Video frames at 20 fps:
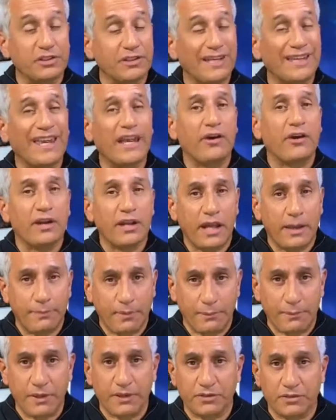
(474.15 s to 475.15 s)
They carried
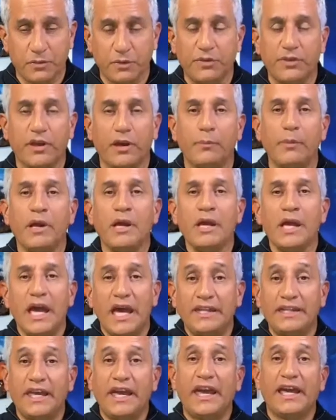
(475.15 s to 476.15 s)
EpiPens with them,
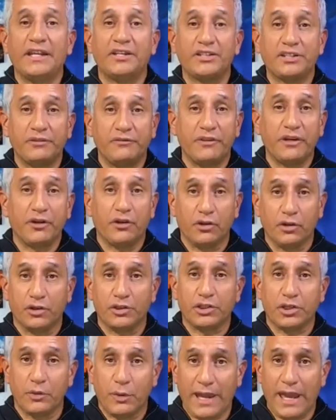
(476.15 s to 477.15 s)
and they had a severe
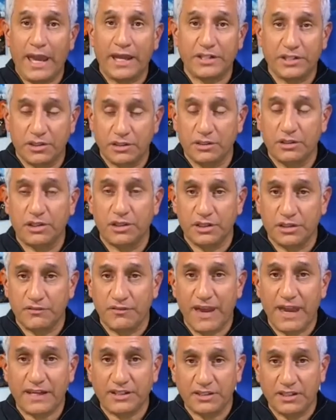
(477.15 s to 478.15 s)
allergic reaction to this
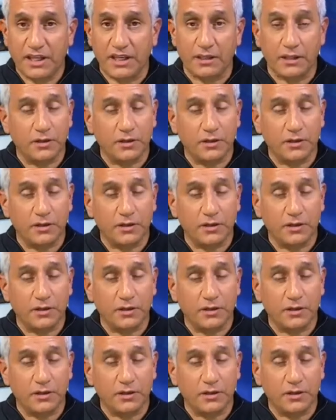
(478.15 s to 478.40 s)
vaccine.